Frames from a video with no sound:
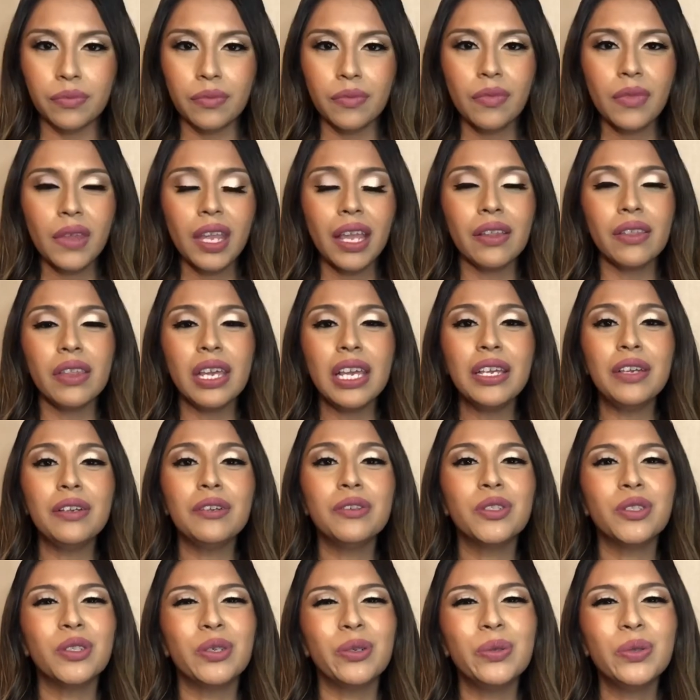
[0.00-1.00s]
Thank you
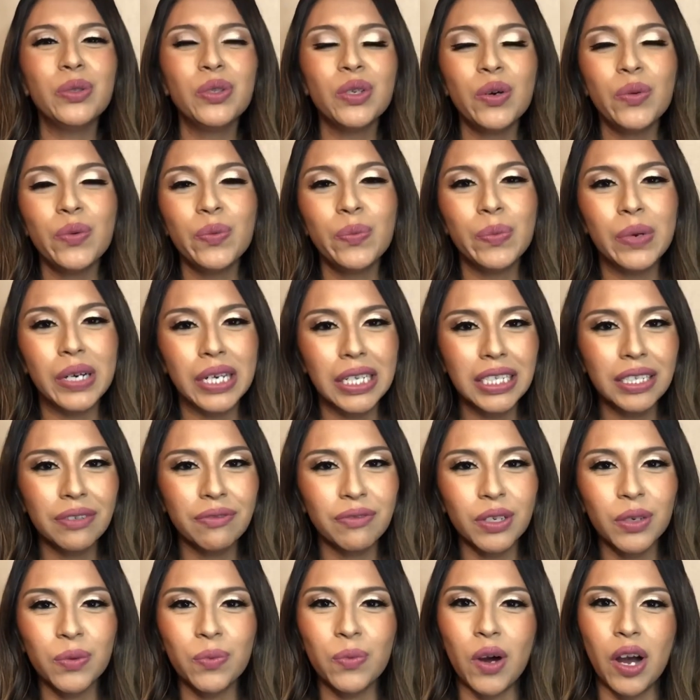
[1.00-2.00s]
so much for
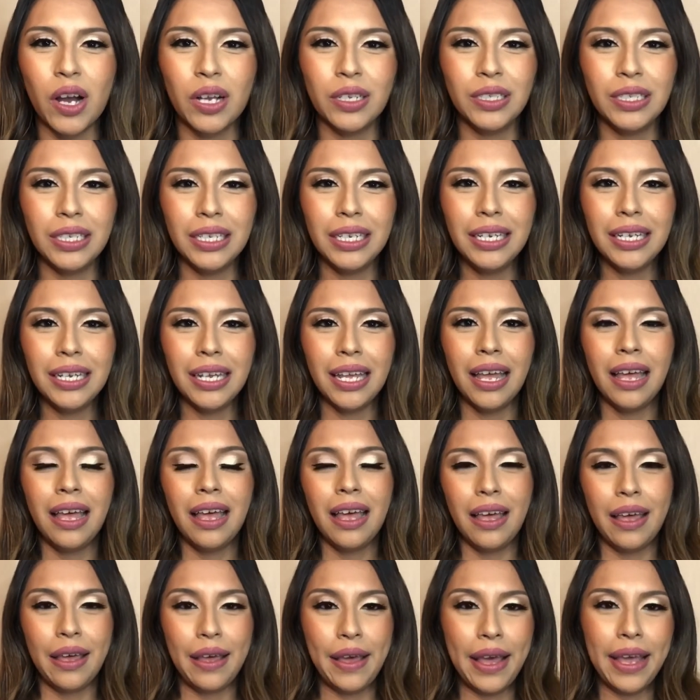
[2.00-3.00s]
watching,
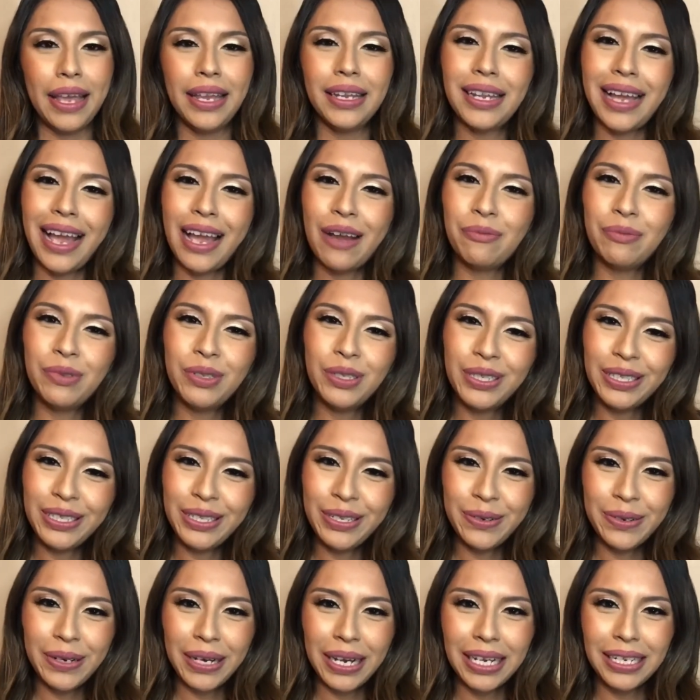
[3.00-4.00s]
and I will see you
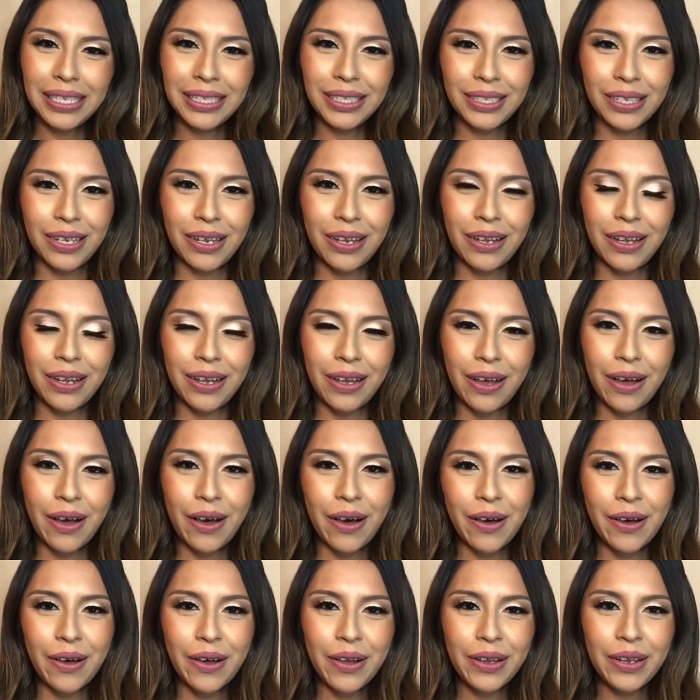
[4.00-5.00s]
guys
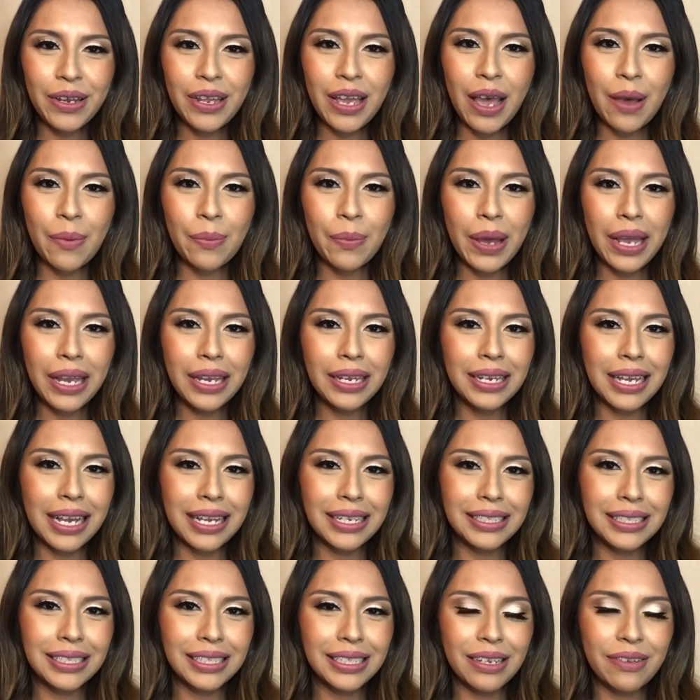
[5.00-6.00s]
on my
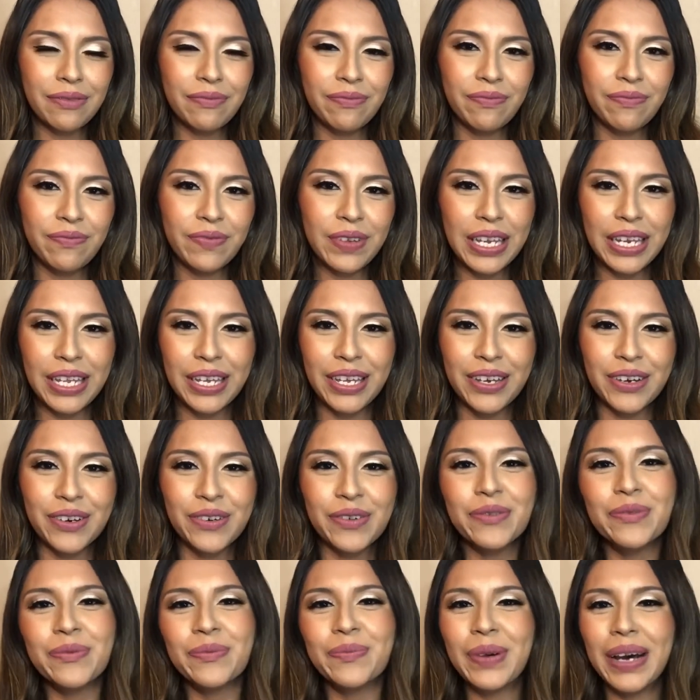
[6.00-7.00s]
next video.
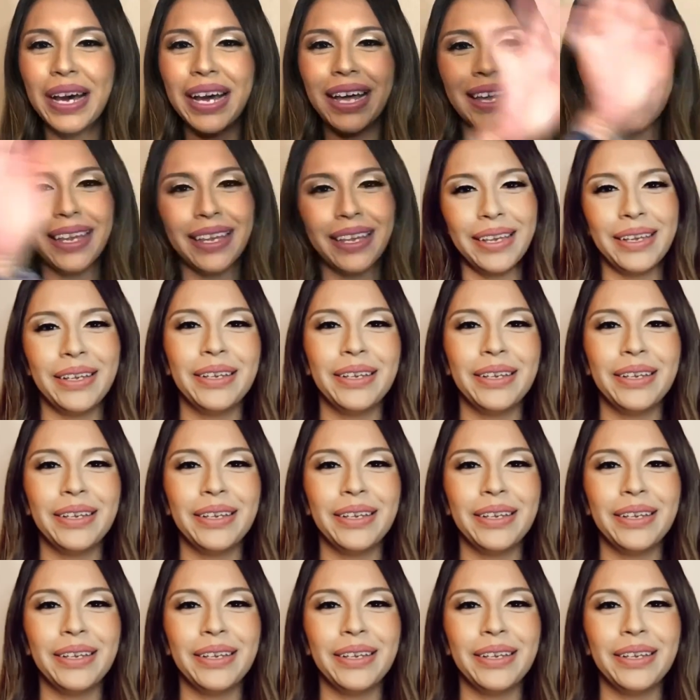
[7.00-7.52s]
Bye.